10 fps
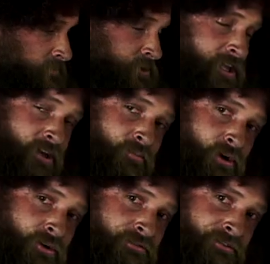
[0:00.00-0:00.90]
Look at your
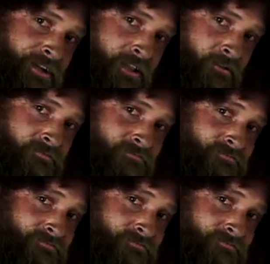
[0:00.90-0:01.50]
Brodozer Yellow.